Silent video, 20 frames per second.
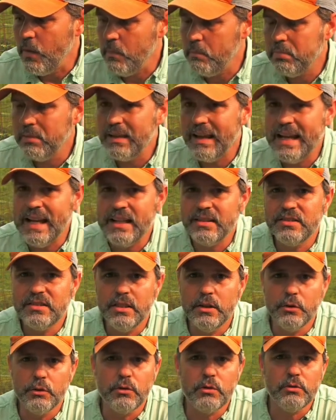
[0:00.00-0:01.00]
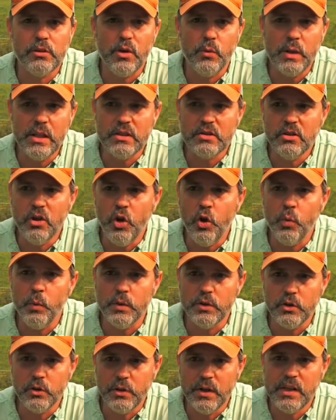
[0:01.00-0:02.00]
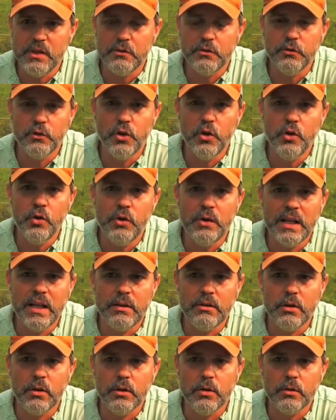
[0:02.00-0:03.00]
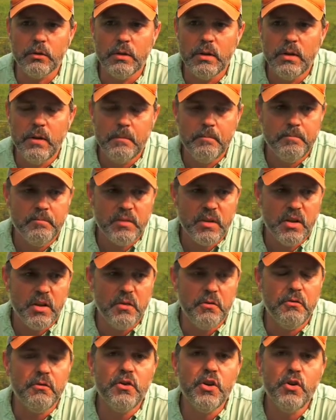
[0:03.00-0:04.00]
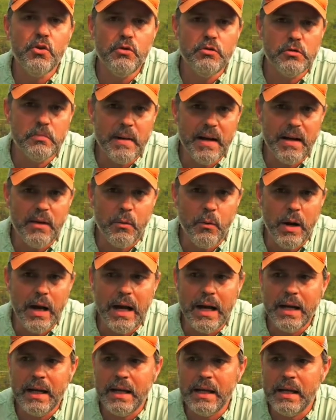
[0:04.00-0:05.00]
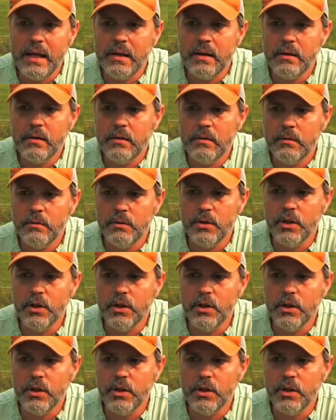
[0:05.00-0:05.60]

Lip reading: plants that are 3 weeks old with green fruit, and they're confused by why they